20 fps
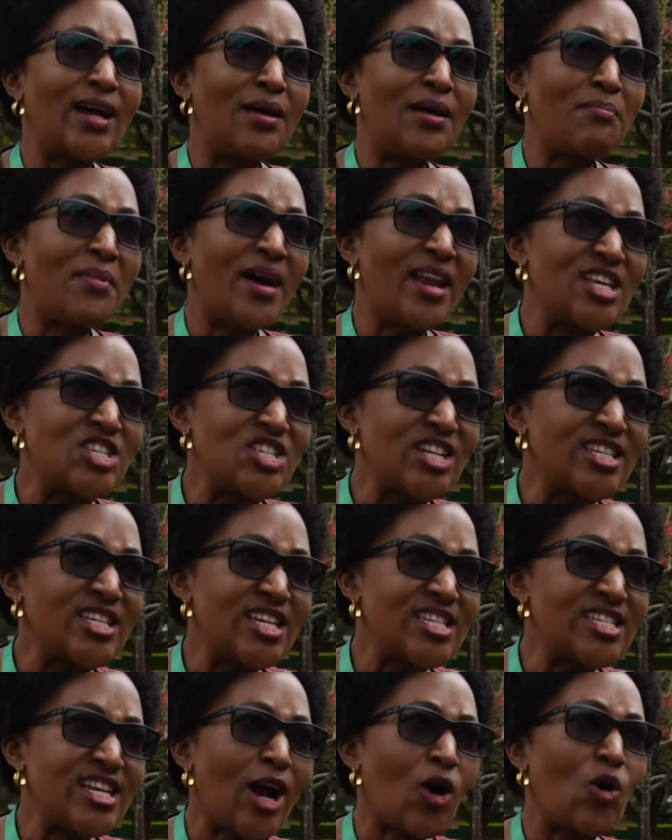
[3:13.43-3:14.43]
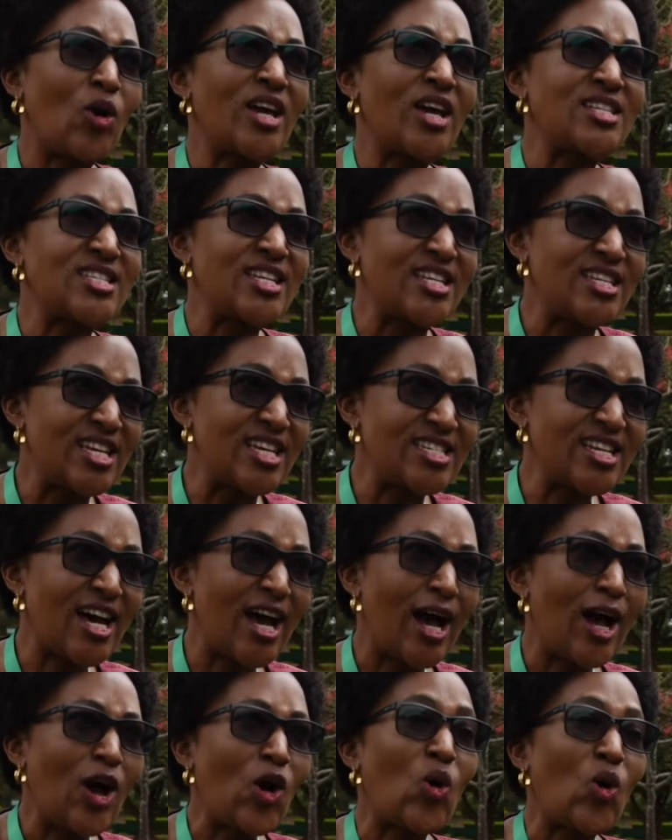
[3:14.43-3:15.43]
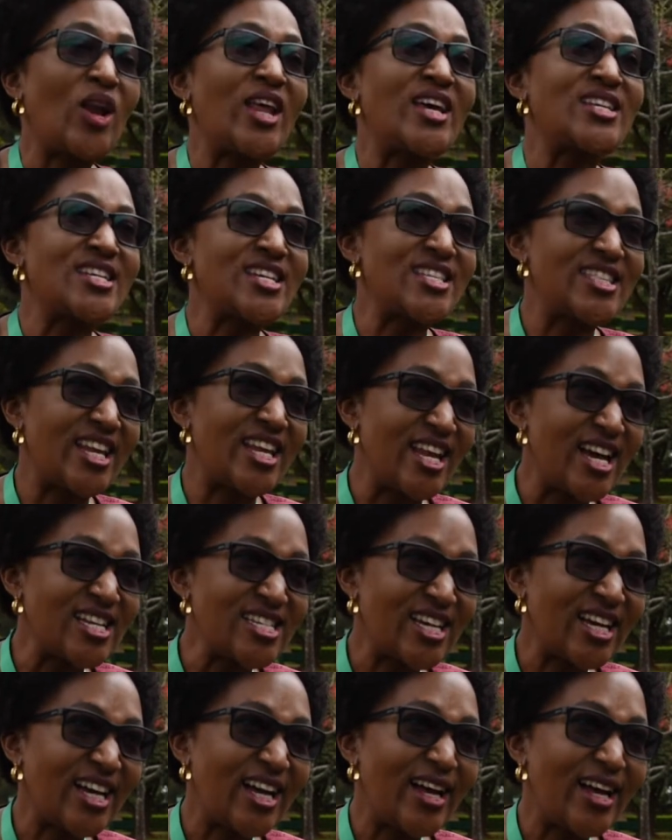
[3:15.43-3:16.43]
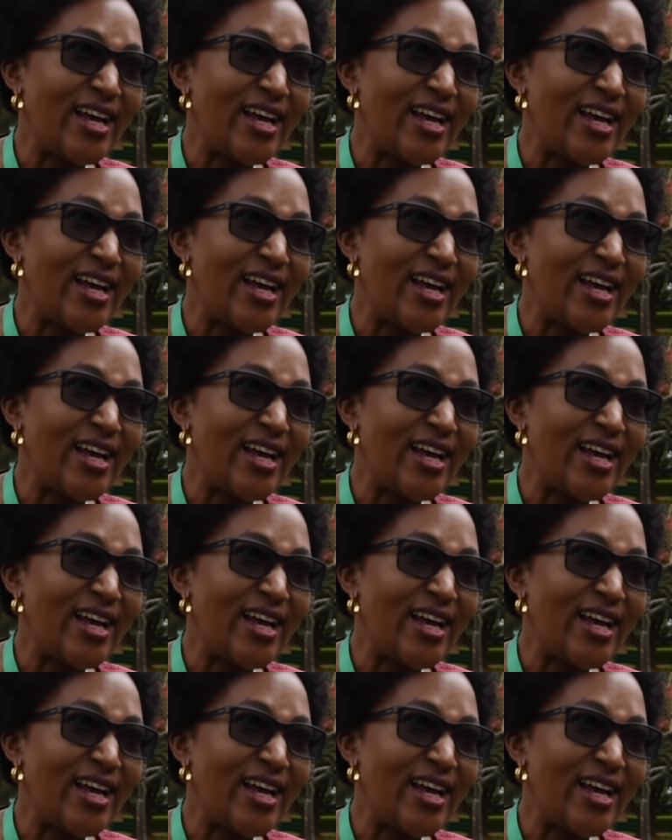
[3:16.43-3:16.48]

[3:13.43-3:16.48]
managing data, collecting the data,